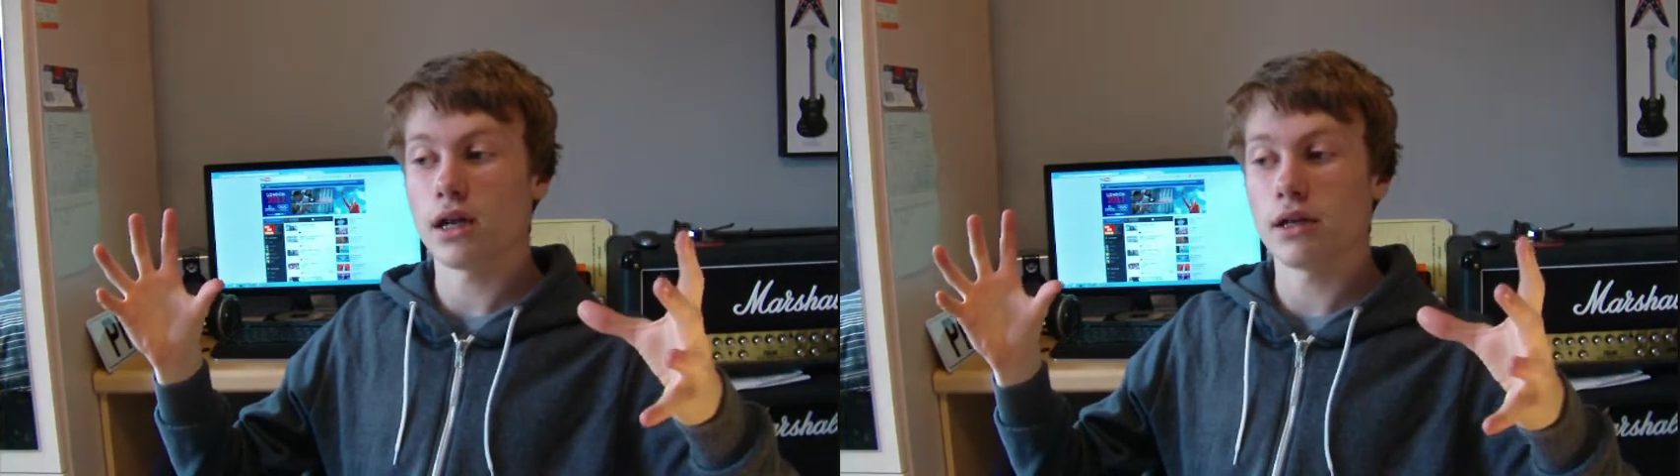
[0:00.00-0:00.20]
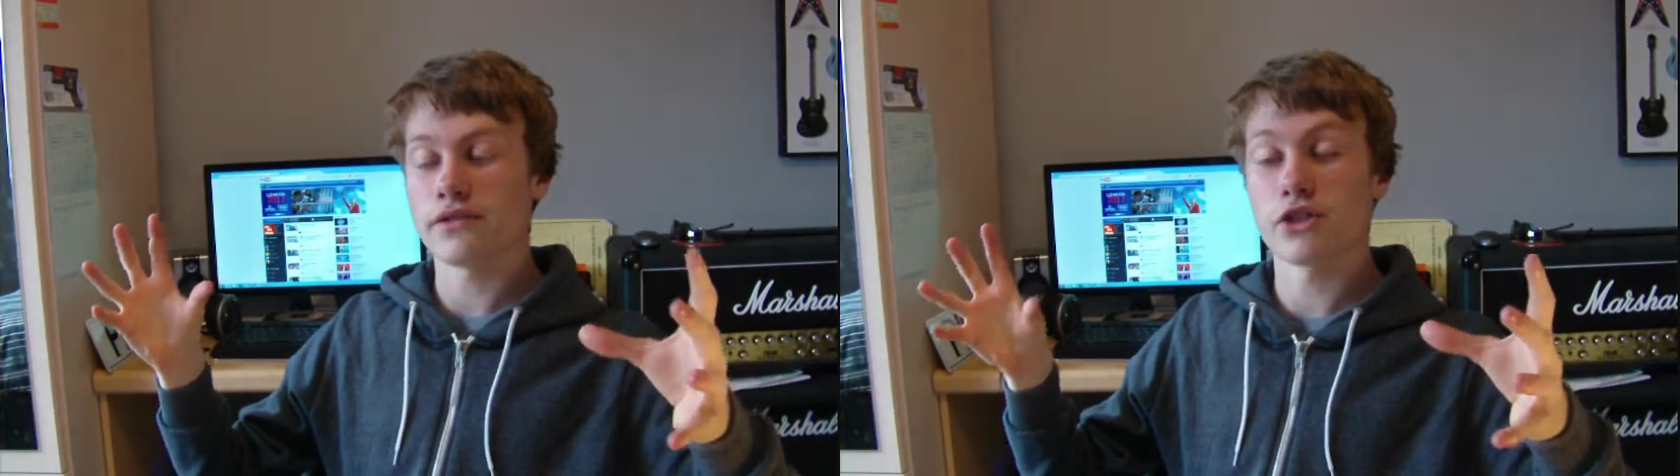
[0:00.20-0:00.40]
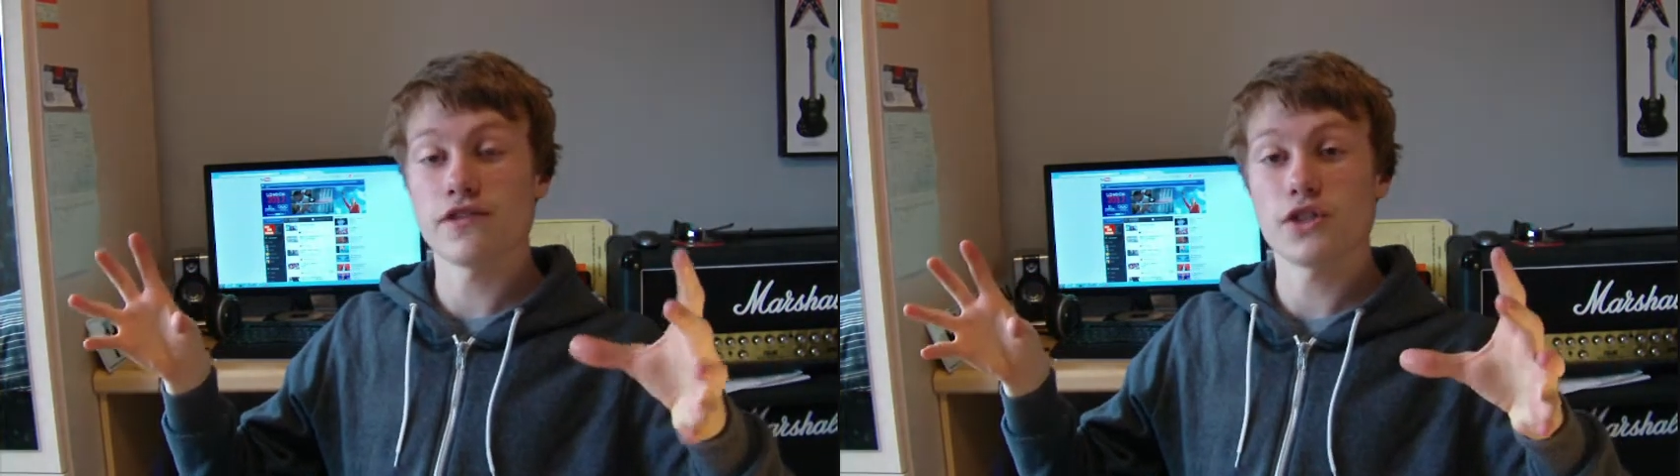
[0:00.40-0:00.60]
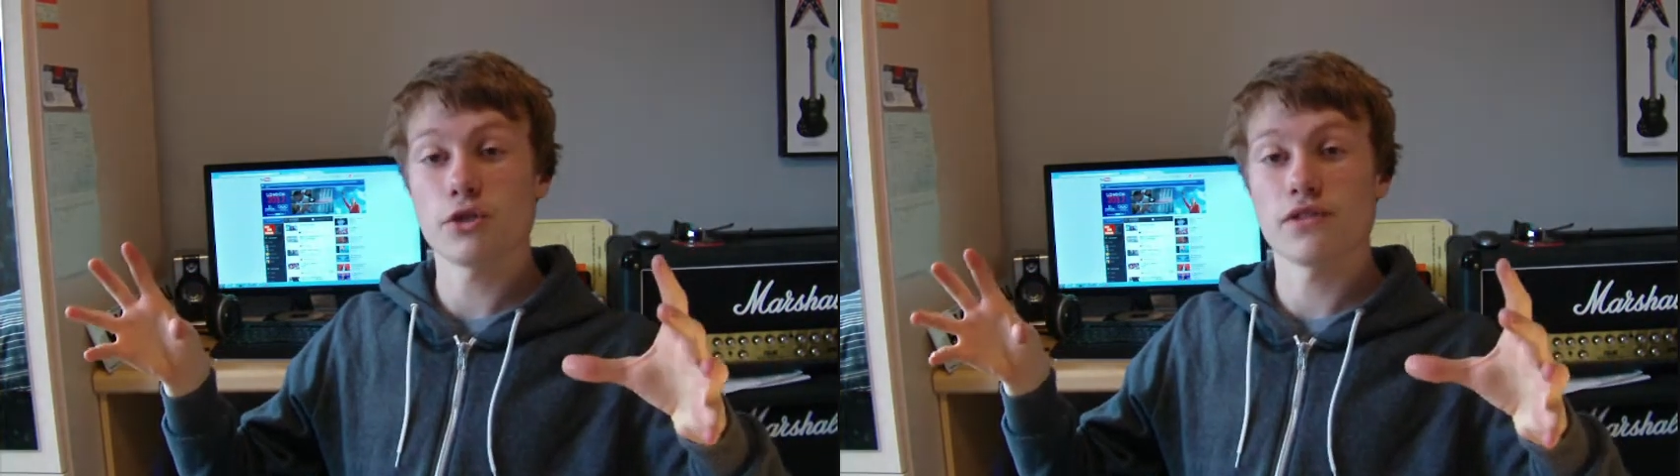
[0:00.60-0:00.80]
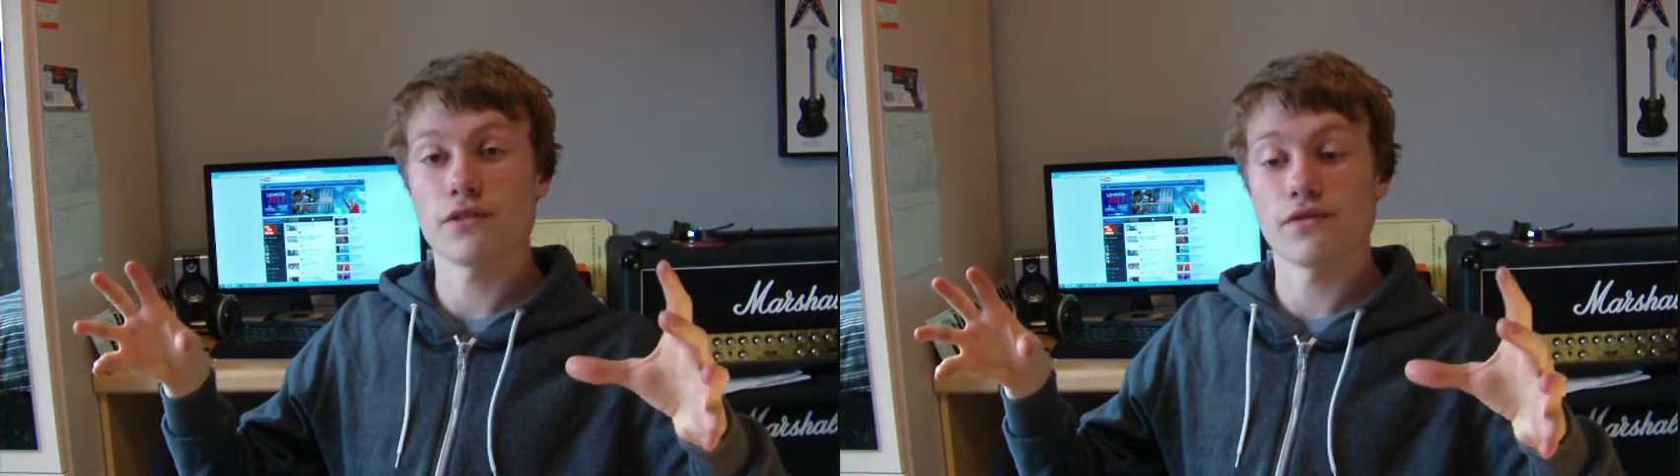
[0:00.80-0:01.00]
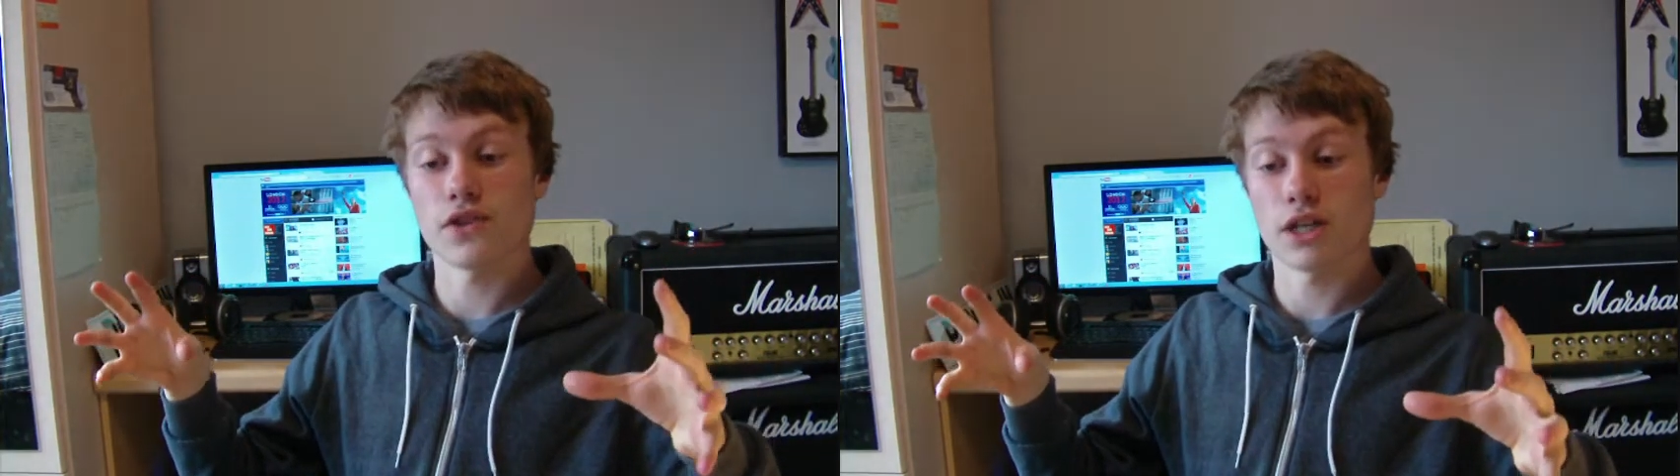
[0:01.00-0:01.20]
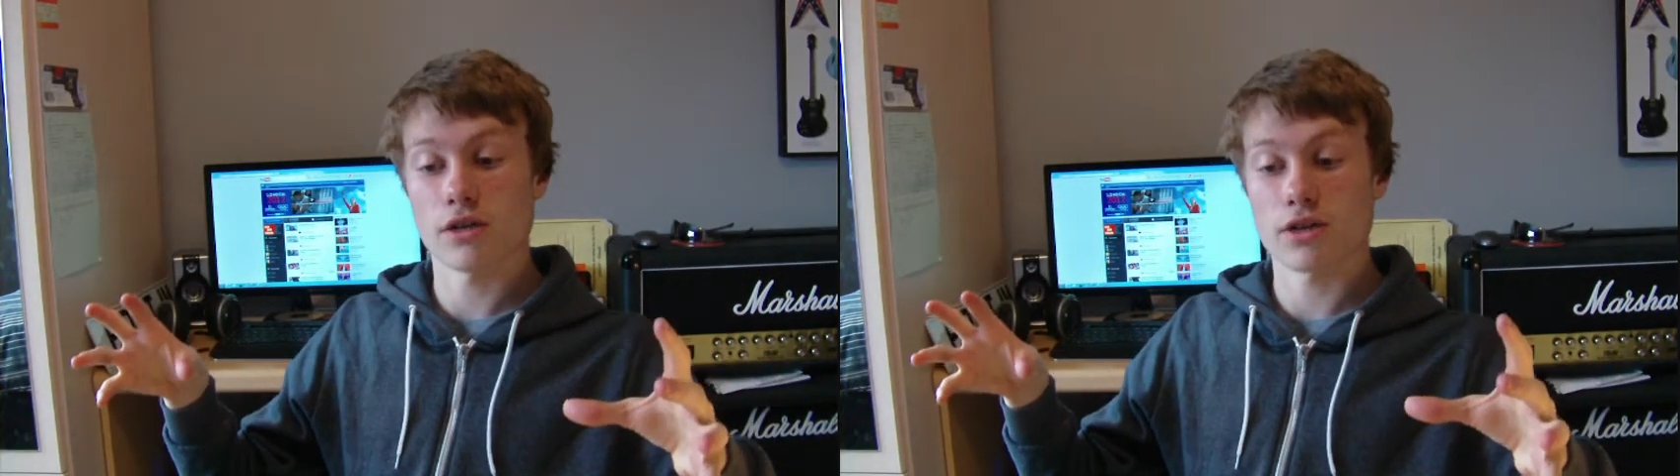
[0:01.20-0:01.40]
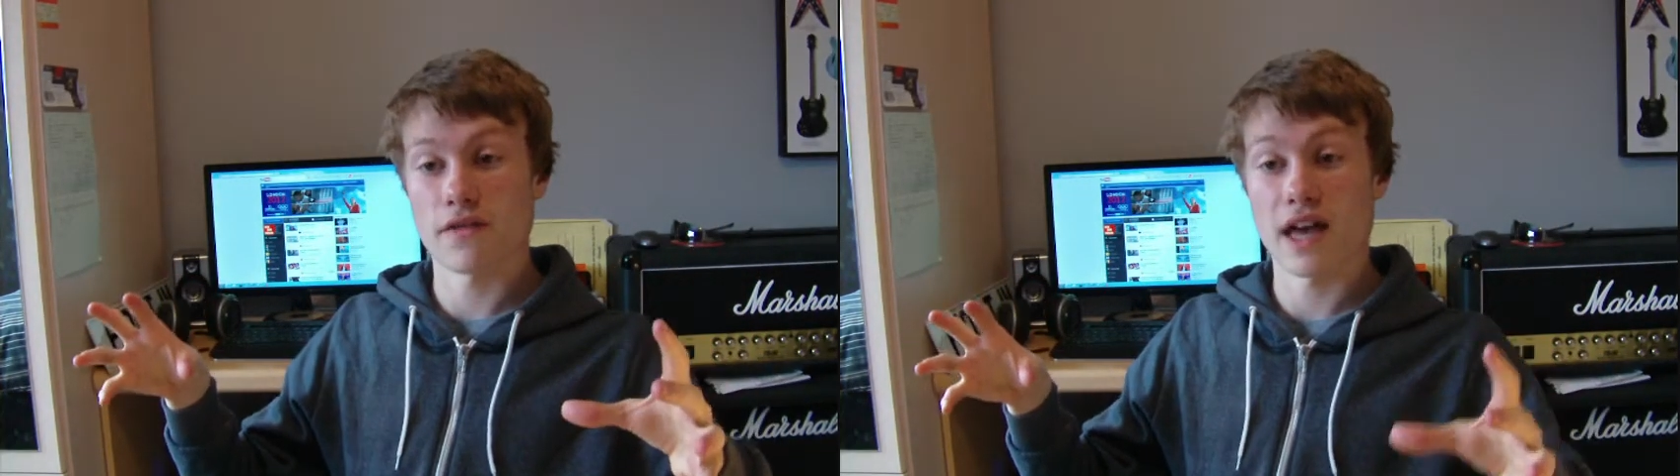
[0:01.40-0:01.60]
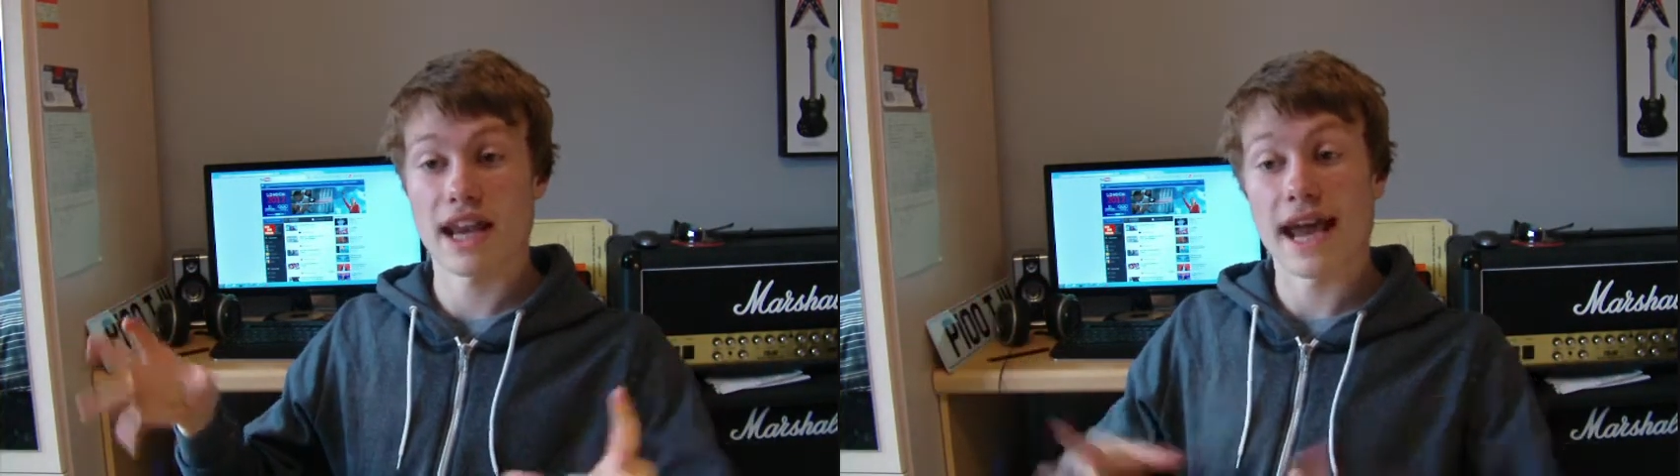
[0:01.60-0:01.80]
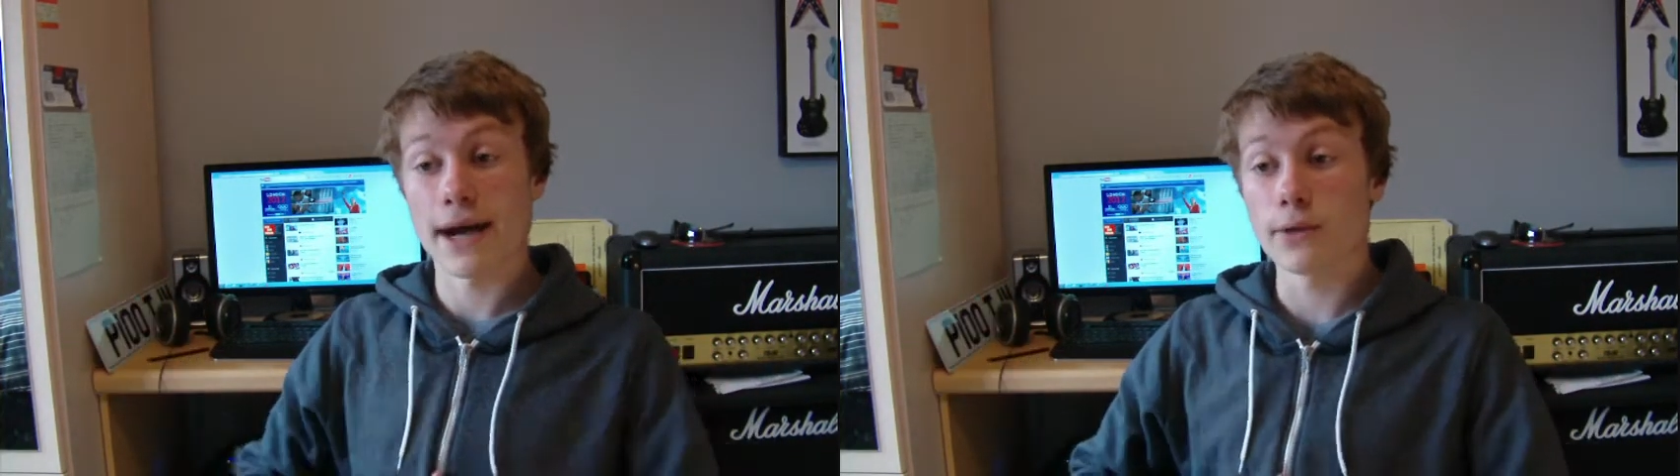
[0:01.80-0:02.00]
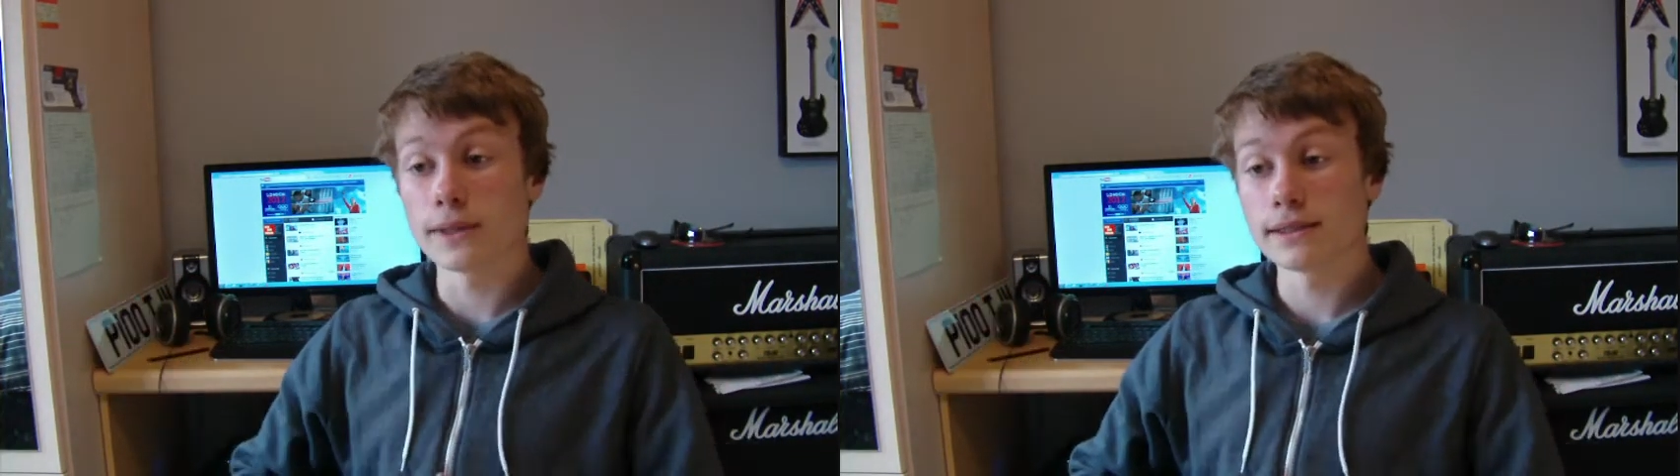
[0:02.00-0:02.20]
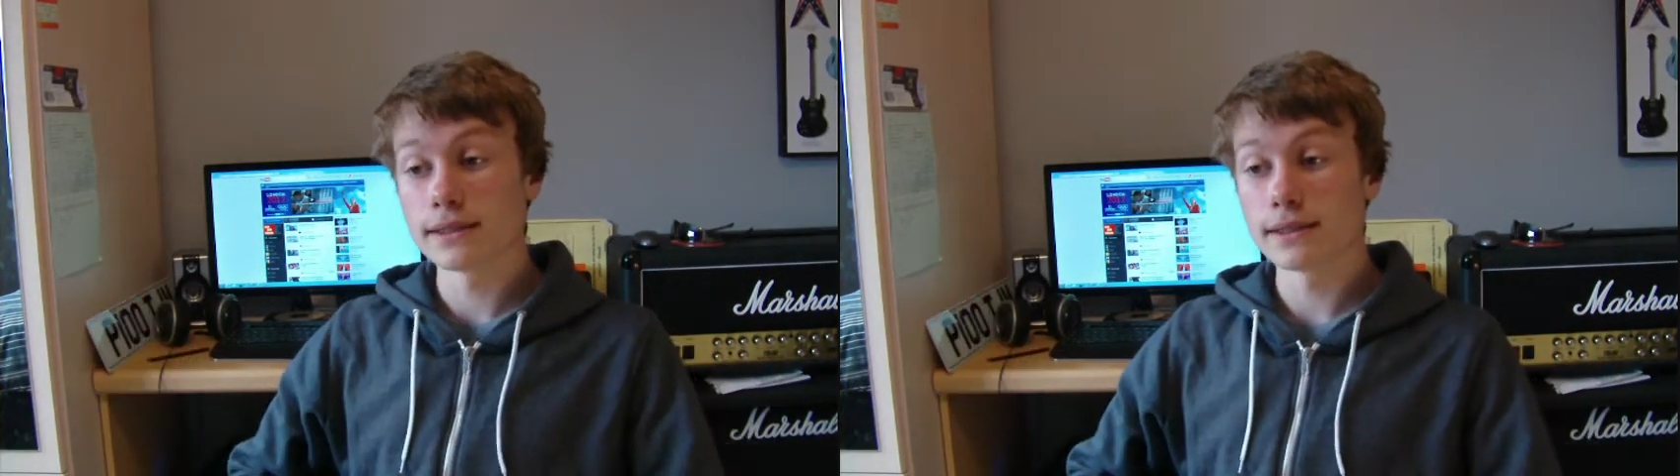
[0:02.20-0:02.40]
I've done a few videos on there now.